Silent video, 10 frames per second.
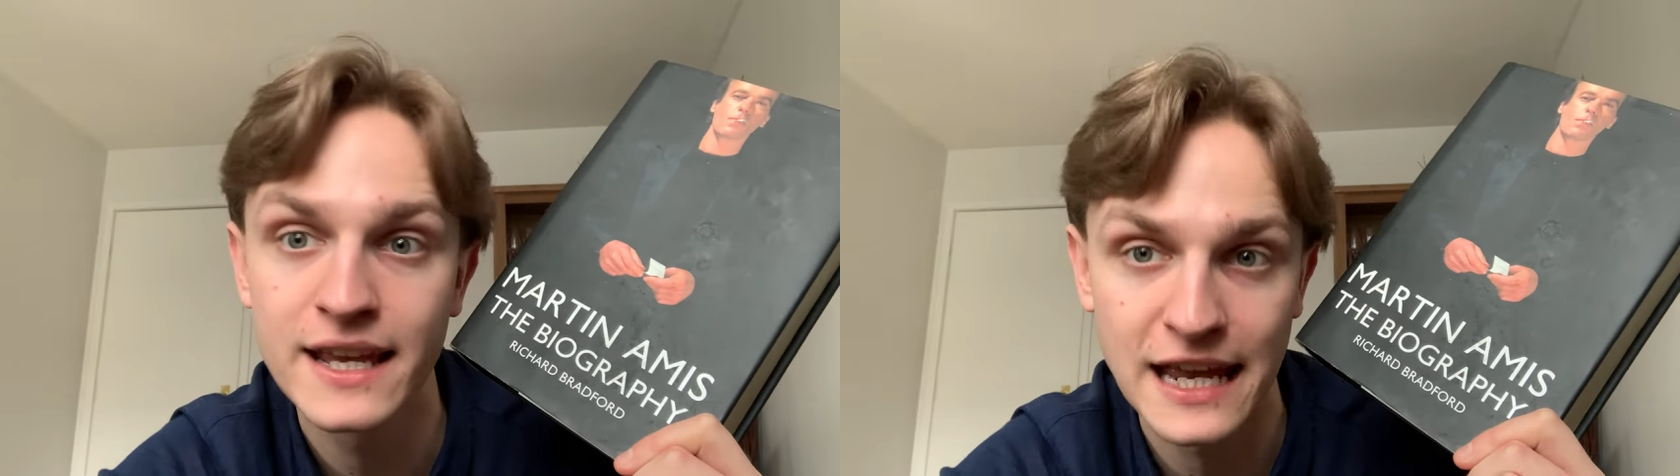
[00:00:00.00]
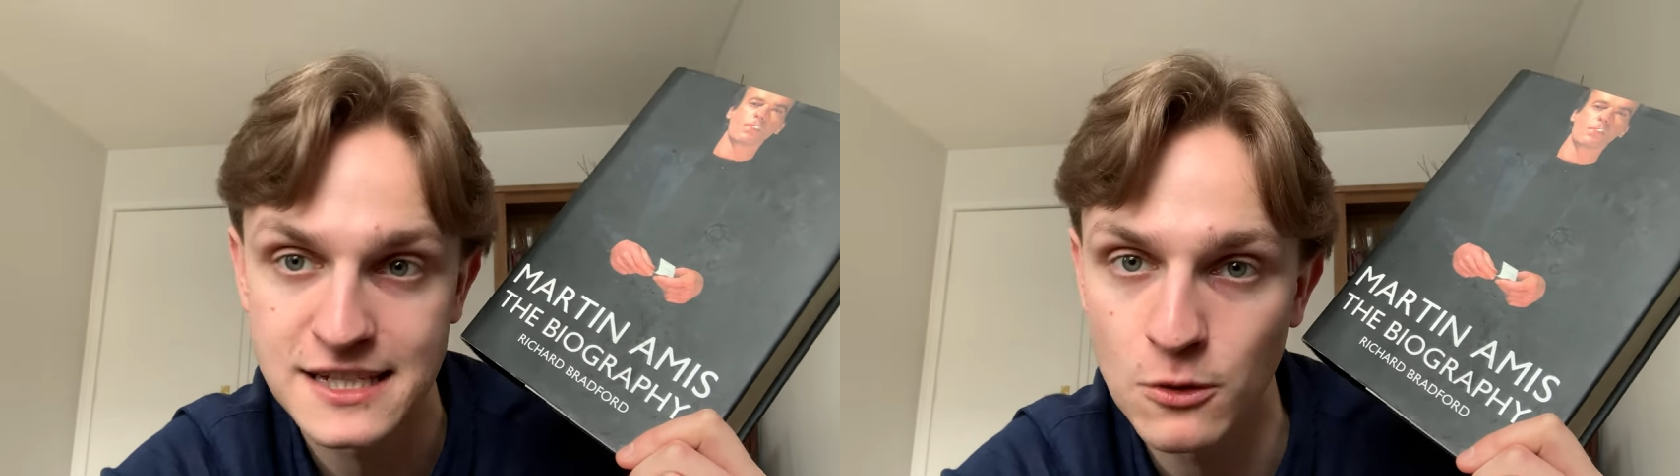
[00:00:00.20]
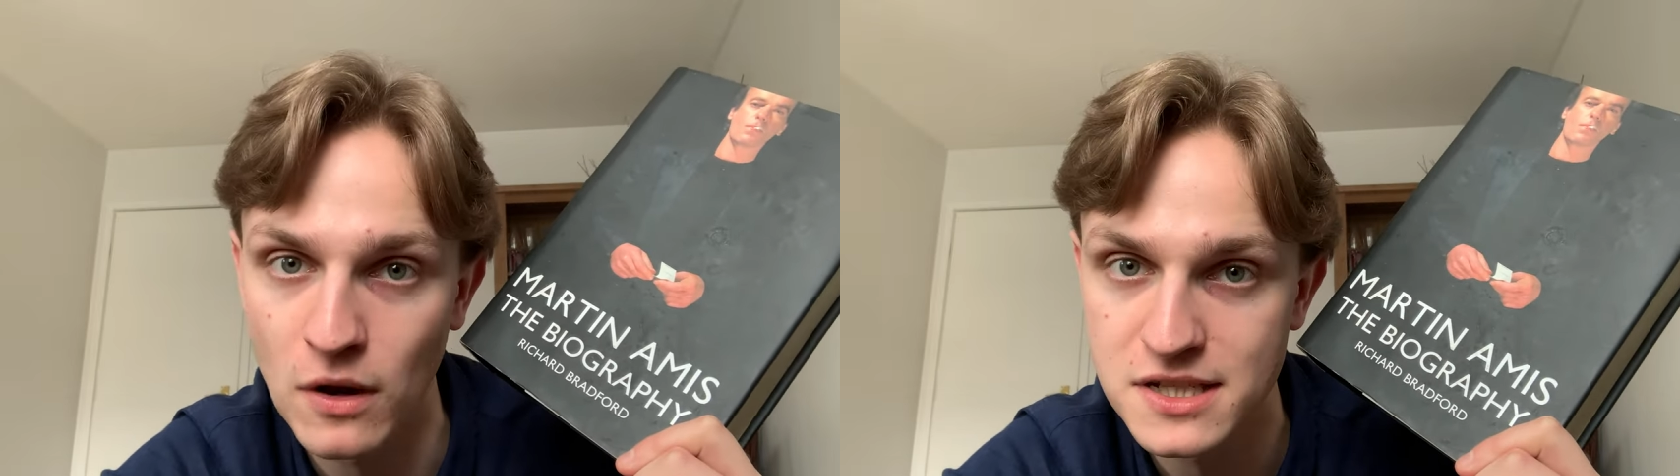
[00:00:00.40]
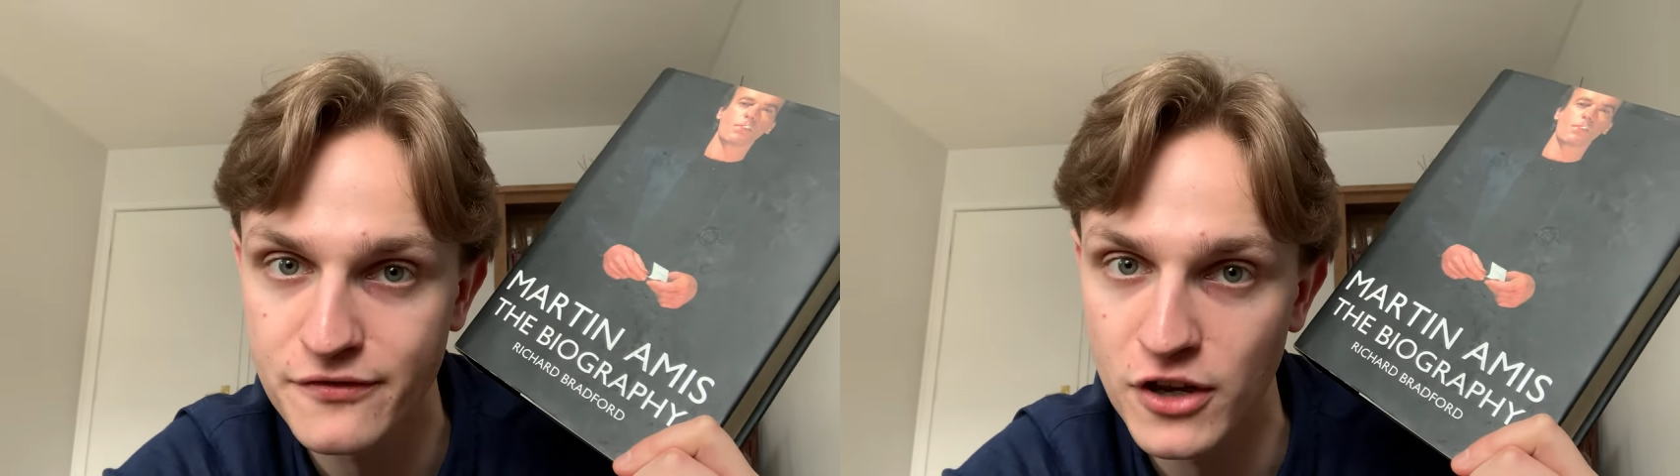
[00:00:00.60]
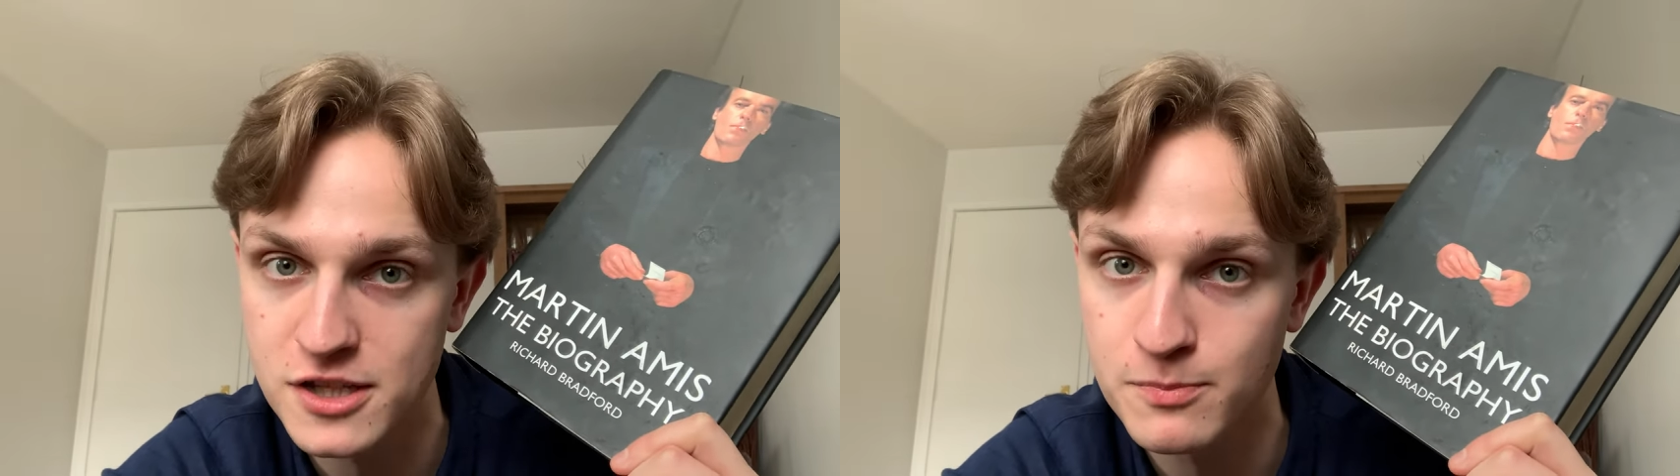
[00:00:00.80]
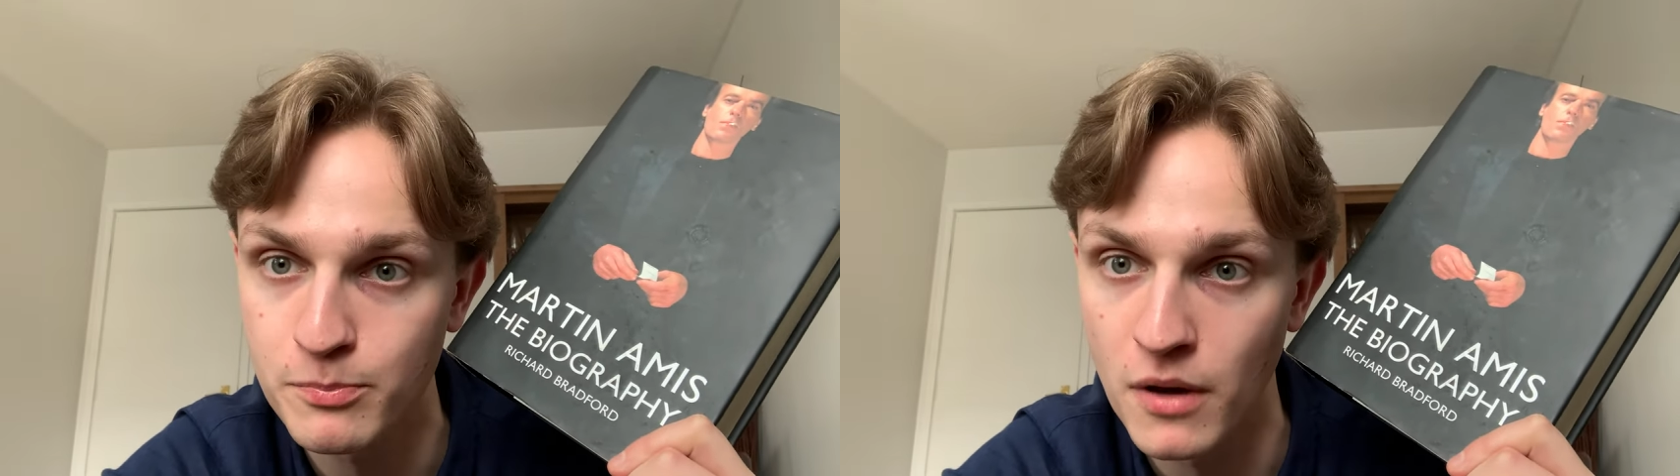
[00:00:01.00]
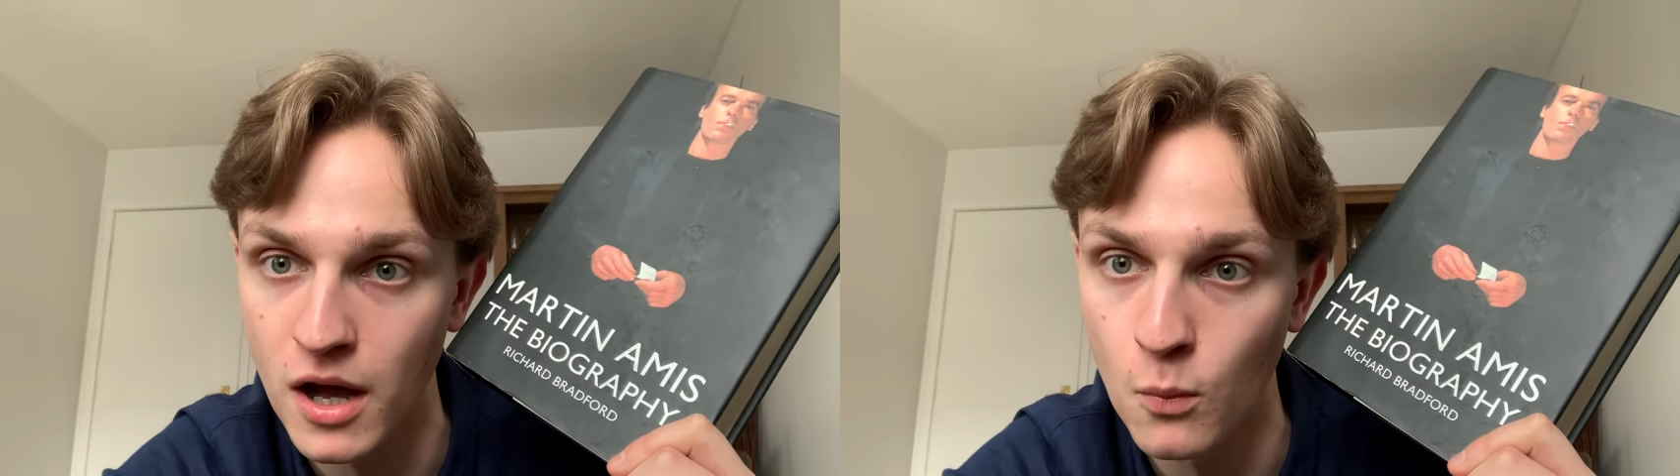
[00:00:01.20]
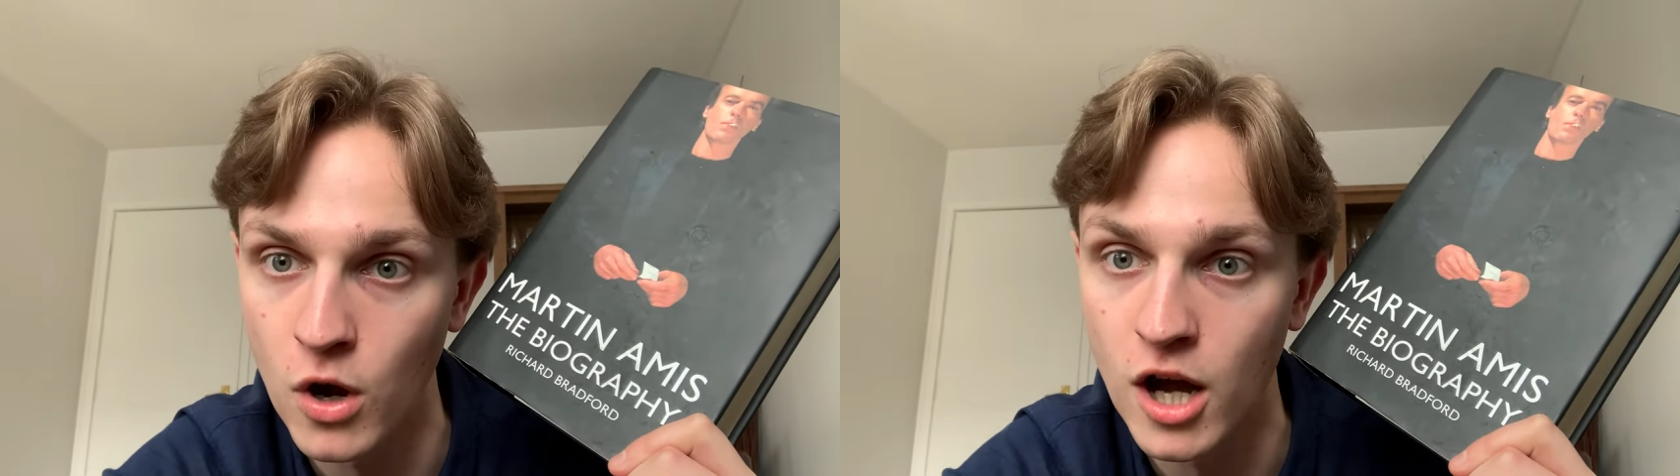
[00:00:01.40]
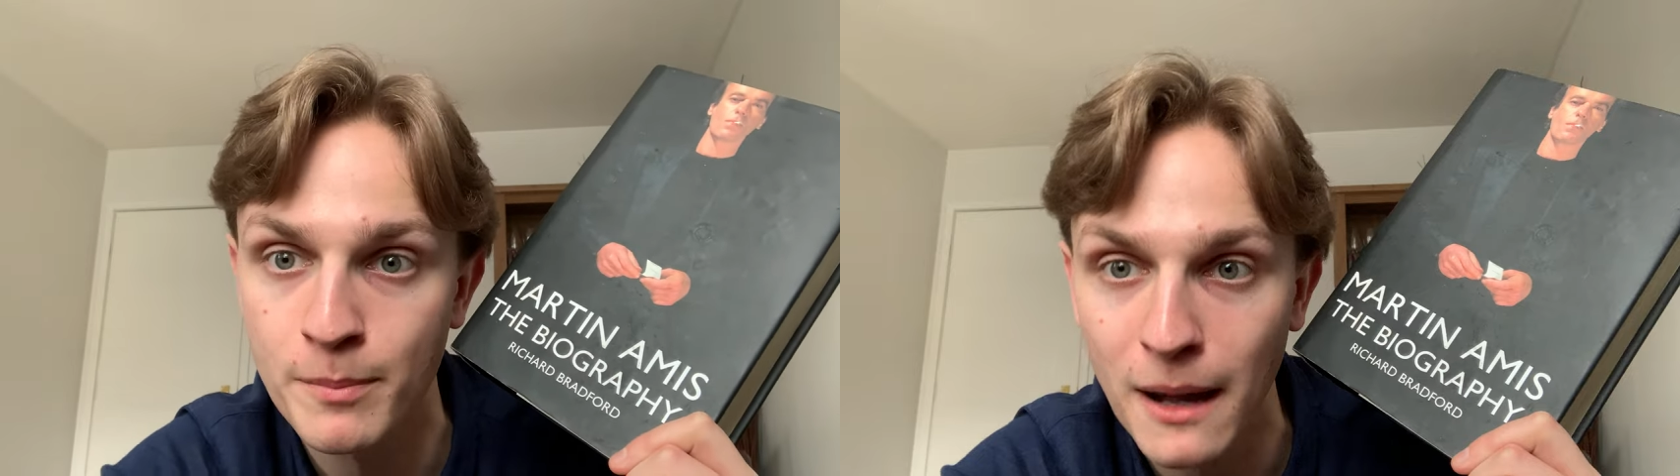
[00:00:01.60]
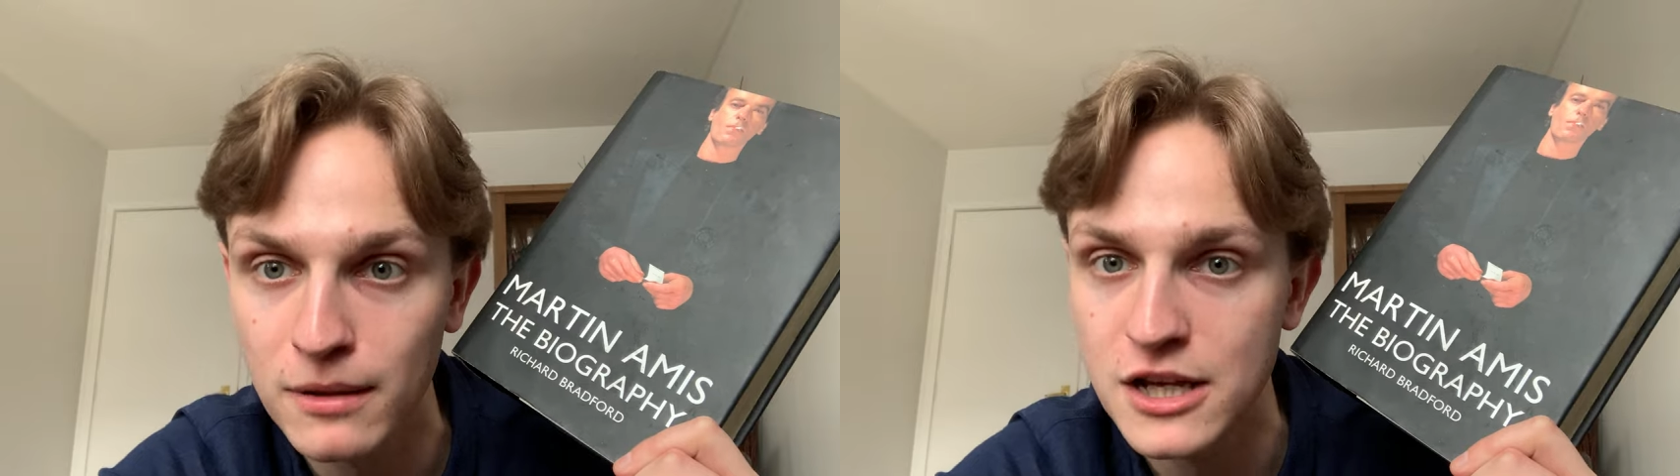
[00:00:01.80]
getting one's first uh, work
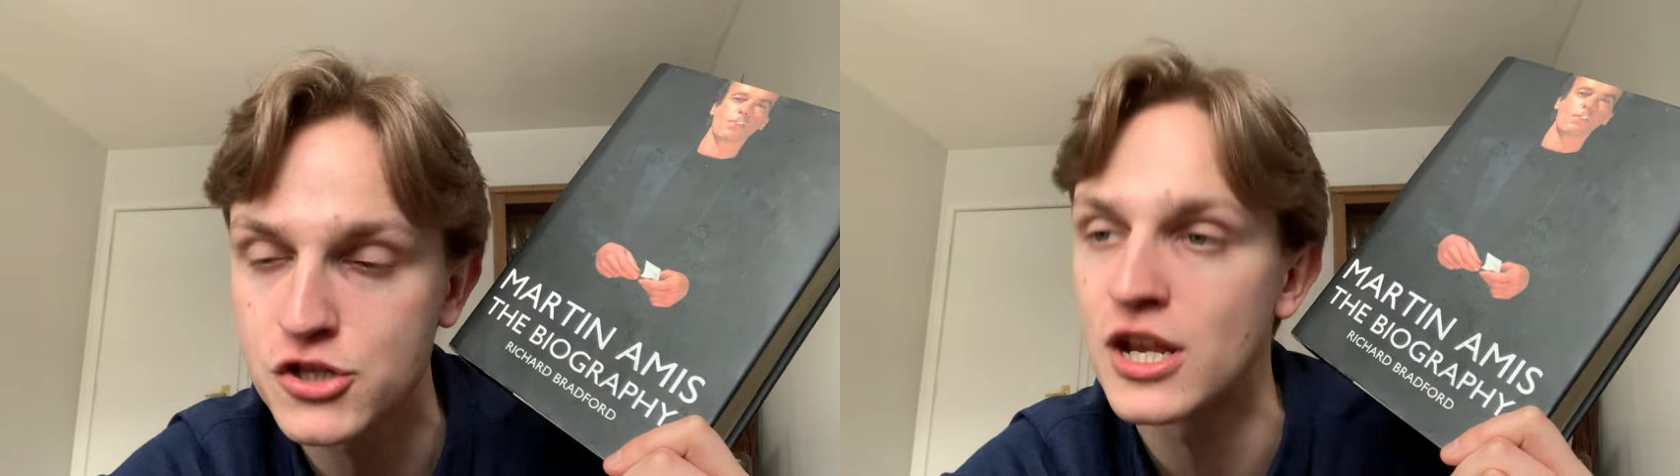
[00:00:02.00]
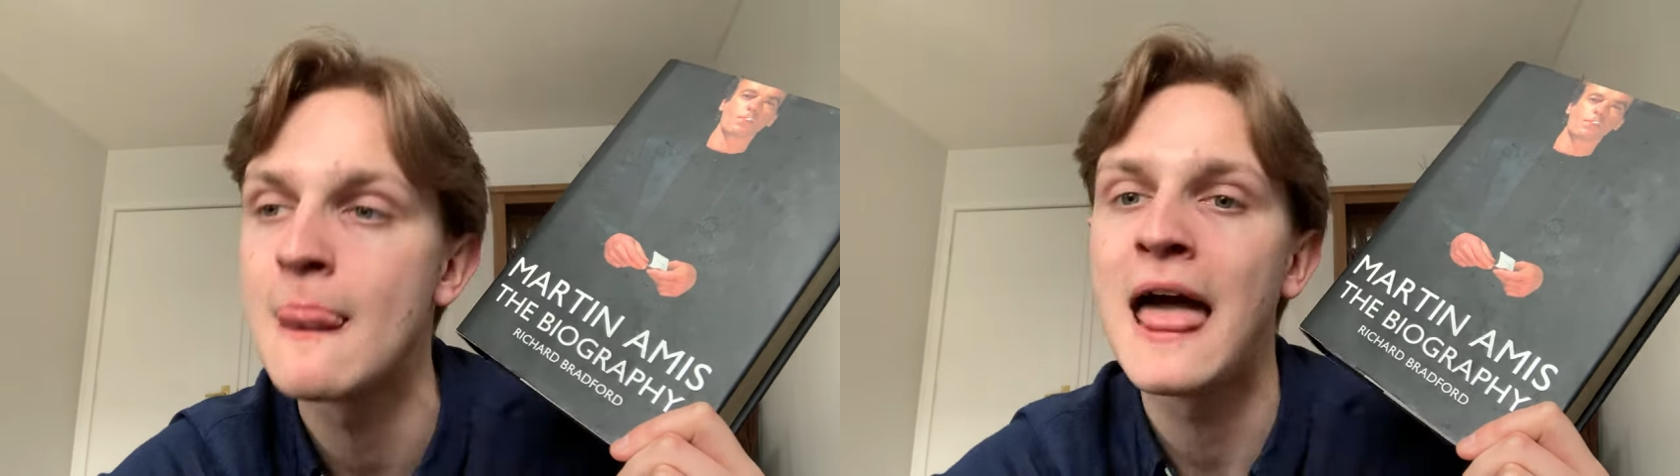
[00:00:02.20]
published.